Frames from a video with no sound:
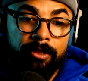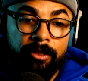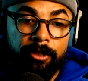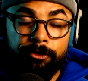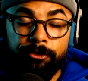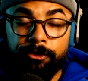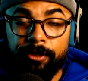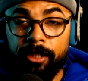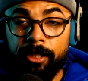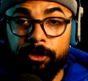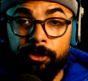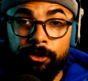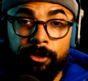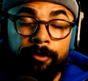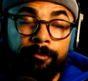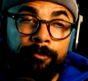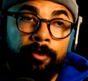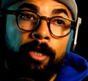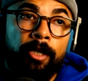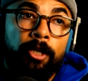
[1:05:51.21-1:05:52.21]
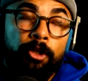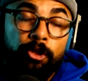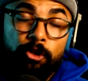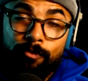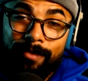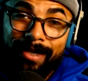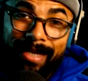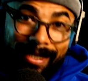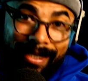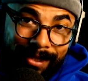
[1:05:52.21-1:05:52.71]
introduction of
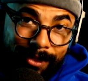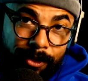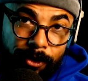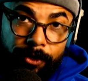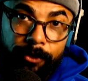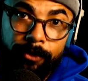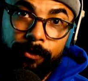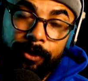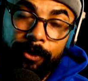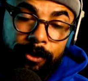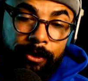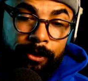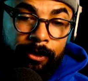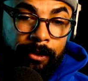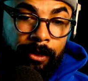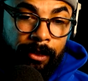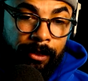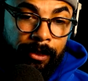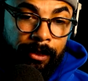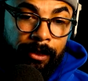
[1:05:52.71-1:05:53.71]
UNESCO, which is a